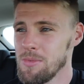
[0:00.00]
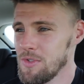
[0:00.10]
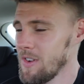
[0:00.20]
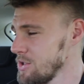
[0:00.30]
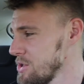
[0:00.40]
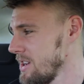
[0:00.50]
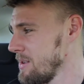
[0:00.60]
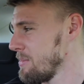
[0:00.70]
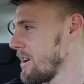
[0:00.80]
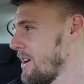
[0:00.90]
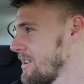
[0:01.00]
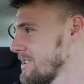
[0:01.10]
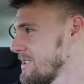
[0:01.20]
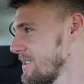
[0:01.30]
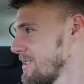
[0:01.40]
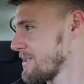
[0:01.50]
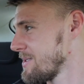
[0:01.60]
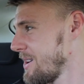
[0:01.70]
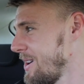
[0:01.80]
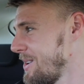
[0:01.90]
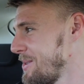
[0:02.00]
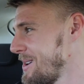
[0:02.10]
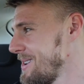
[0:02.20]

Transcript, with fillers: Do you think I should leave my card in the car? What?